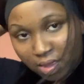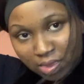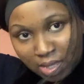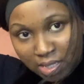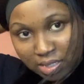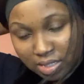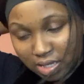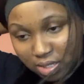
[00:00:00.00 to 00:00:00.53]

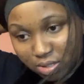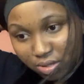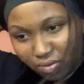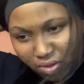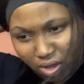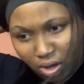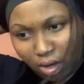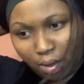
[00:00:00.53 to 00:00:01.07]
that sense of
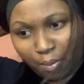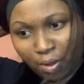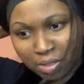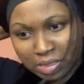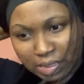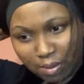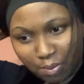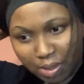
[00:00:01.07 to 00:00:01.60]
caring about
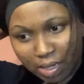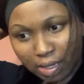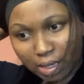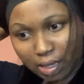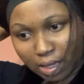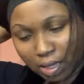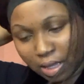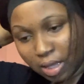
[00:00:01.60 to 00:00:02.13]

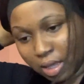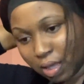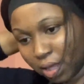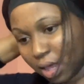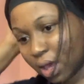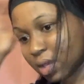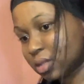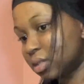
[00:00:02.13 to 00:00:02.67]
somebody
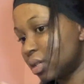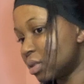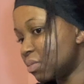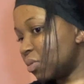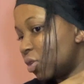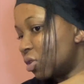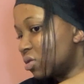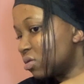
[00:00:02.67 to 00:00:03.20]
just
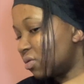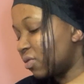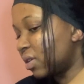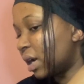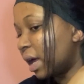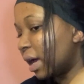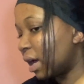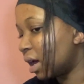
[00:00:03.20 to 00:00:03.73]
because you feel
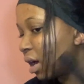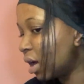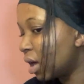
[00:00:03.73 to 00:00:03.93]
like,